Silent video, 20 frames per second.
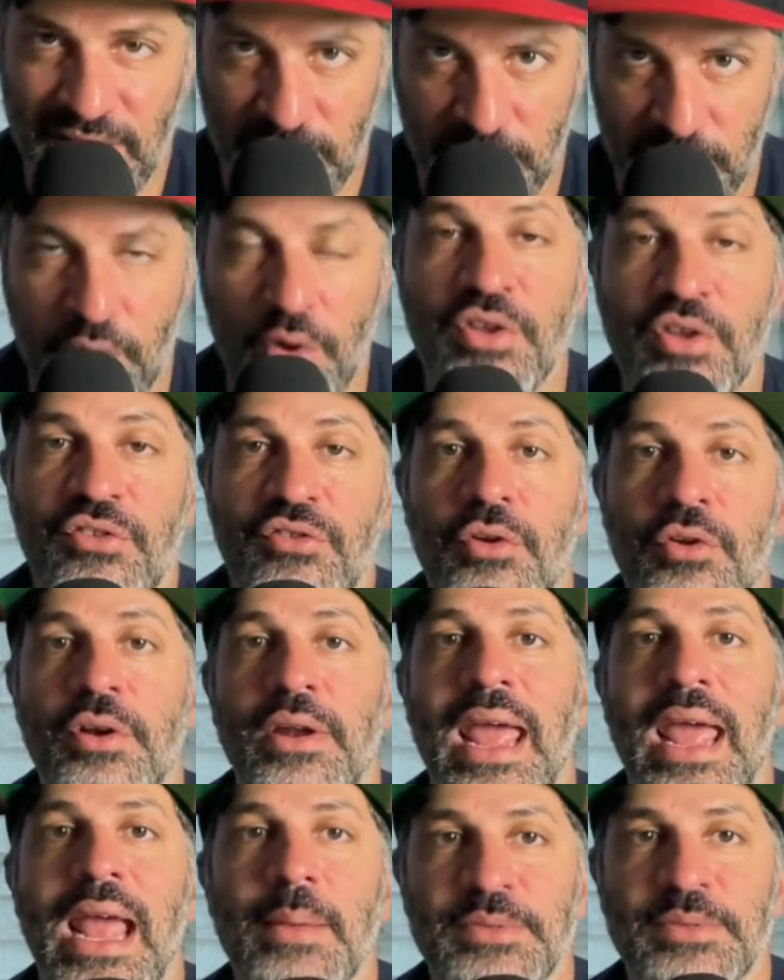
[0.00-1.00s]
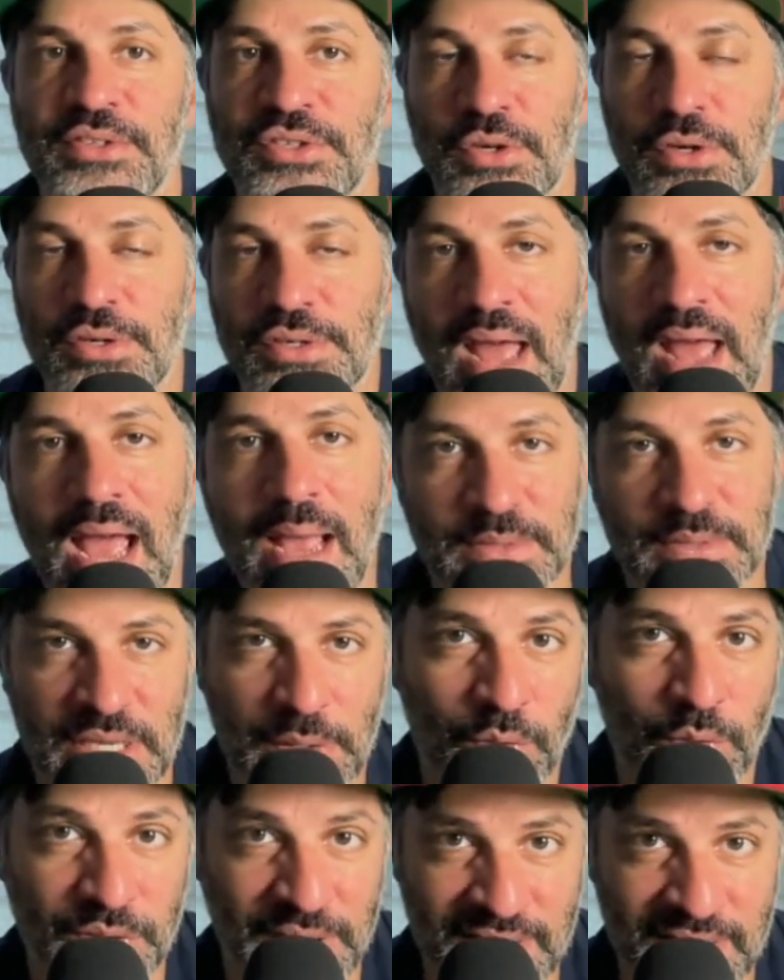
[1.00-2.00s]
during certain games and certain times he
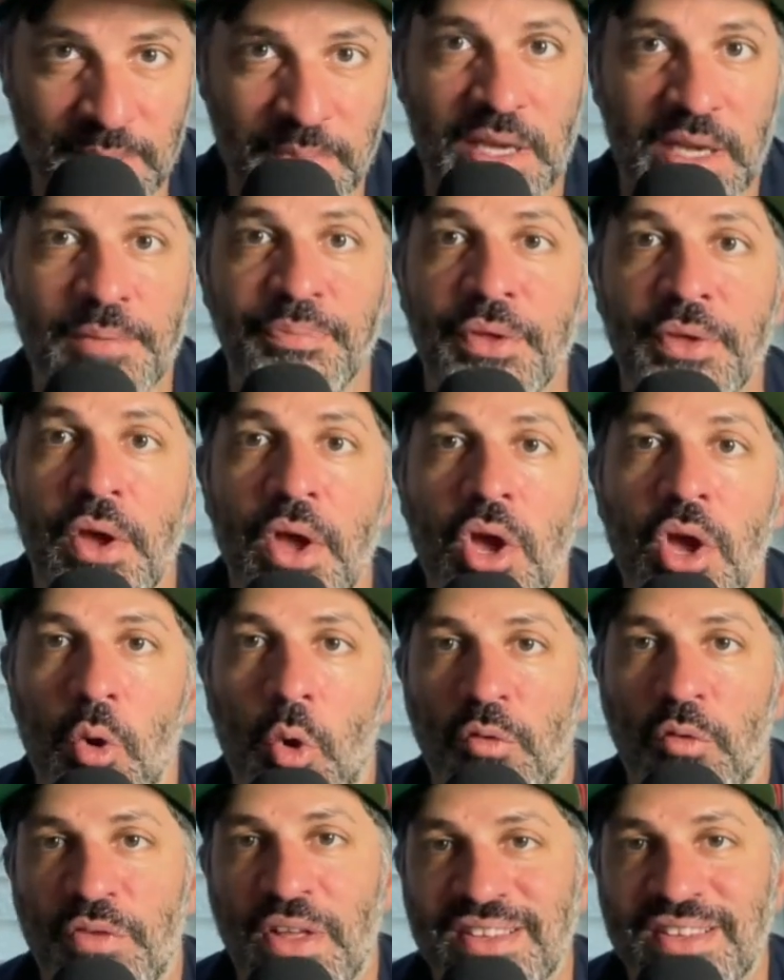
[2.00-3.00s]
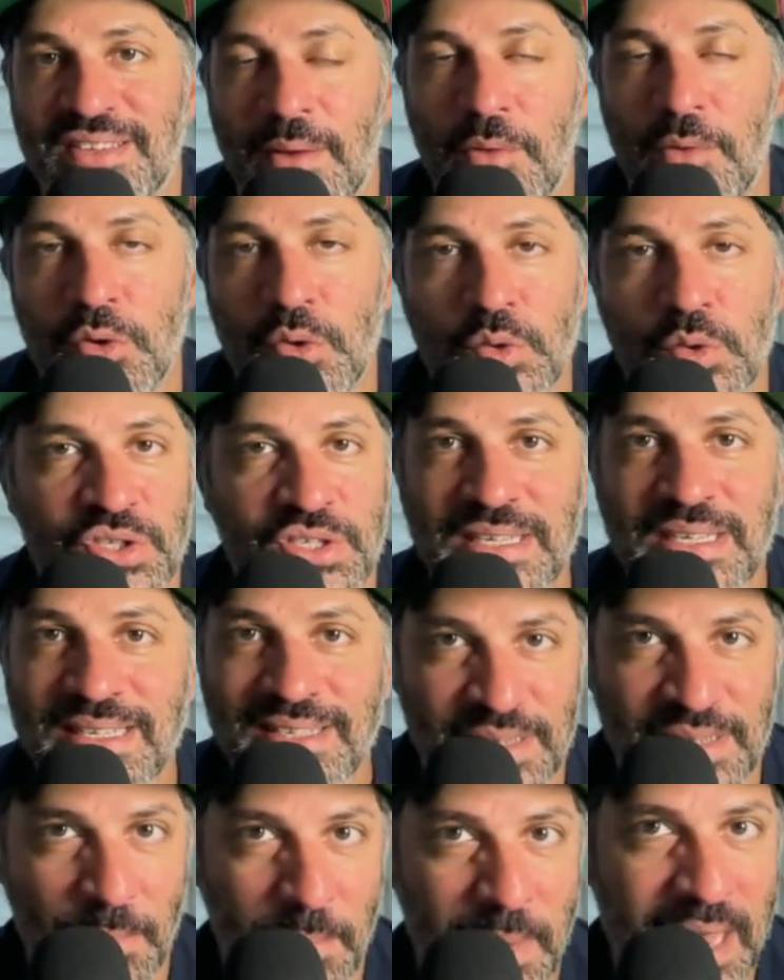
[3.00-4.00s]
will need to be, or if that's someone who just needs
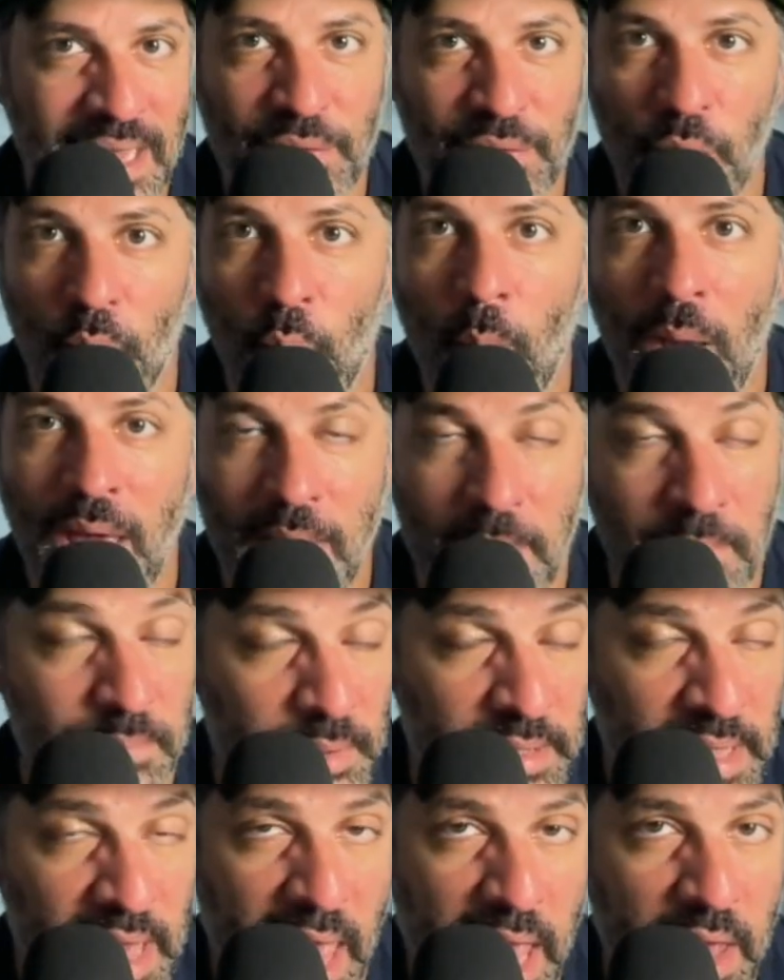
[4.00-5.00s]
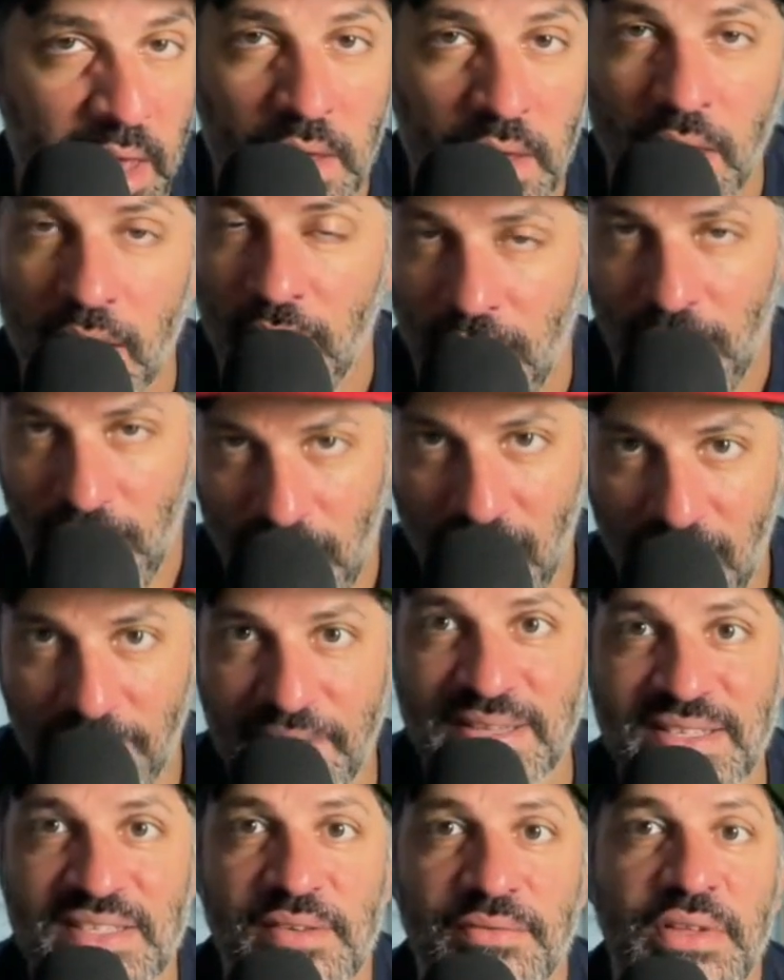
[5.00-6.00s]
to make the right play,
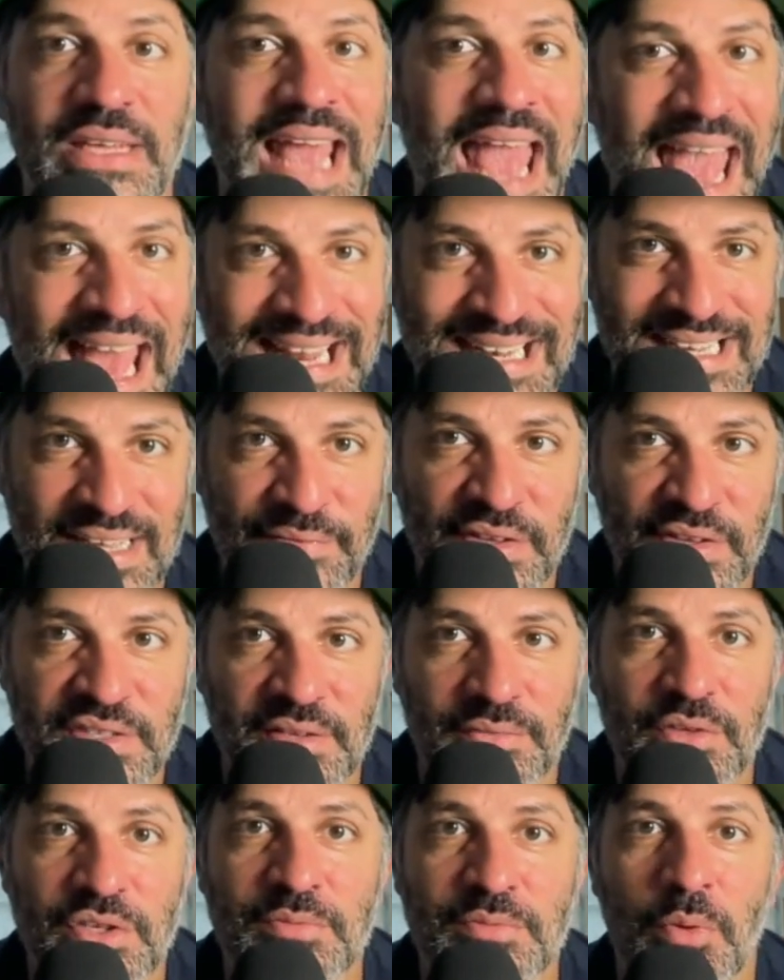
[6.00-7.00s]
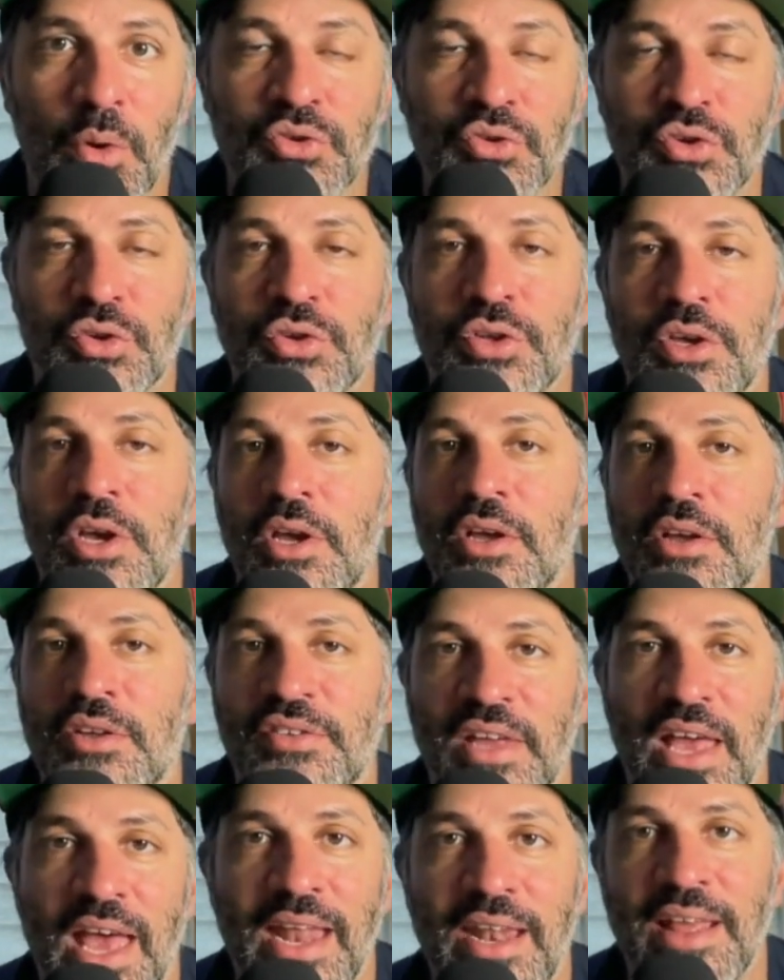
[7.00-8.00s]
offensively and defensively. Spoelstra
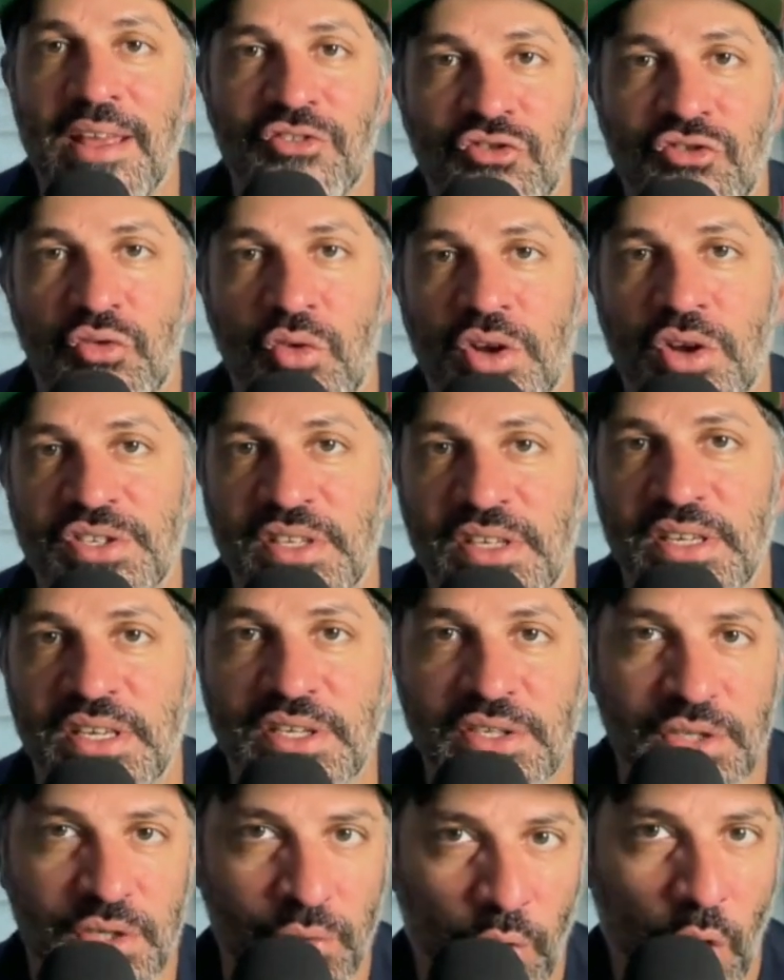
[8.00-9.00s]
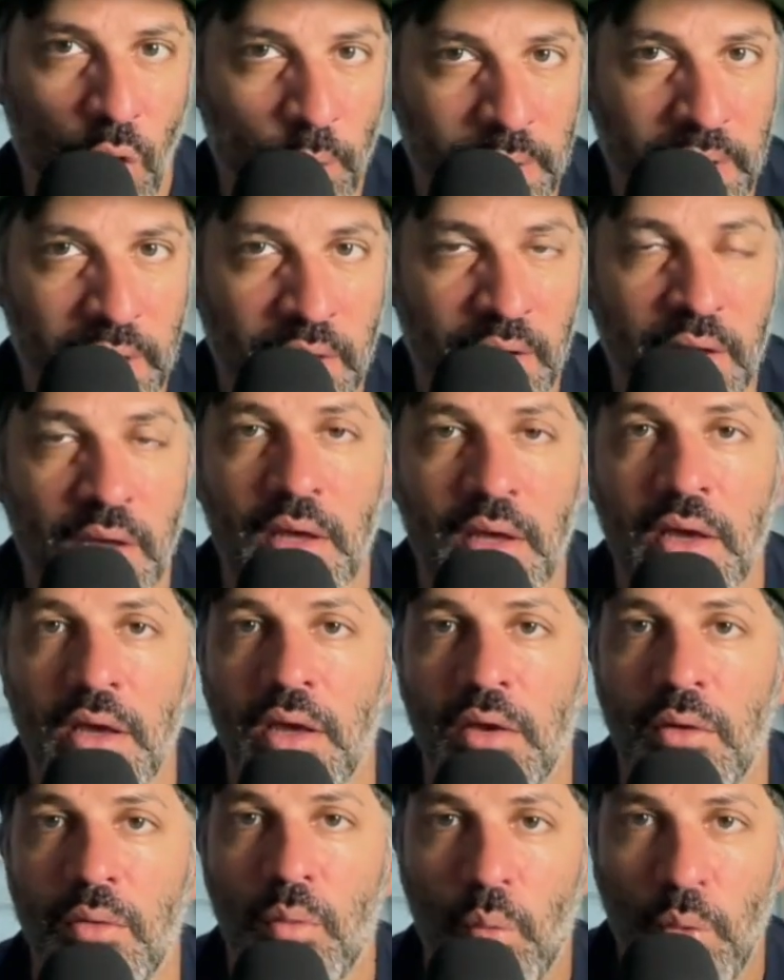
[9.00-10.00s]
said his trust is growing
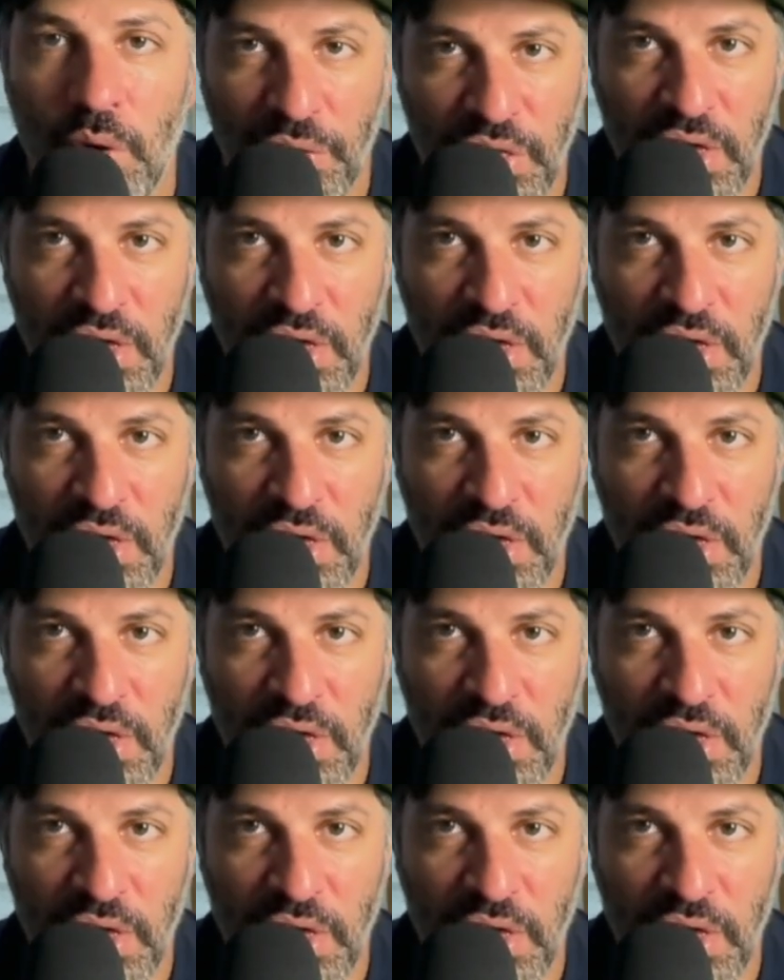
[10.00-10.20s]
with